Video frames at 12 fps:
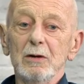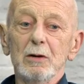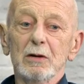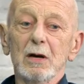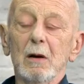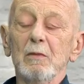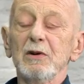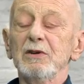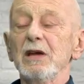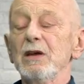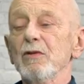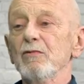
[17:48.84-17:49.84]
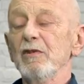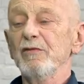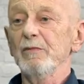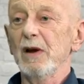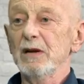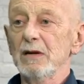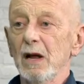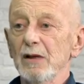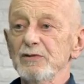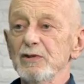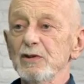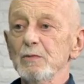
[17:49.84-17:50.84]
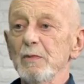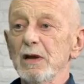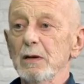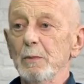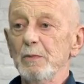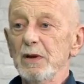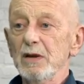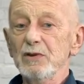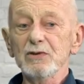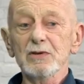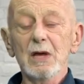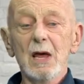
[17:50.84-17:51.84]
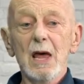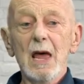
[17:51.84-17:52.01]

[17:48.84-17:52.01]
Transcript: You come and take 3 of my dancers, make a piece,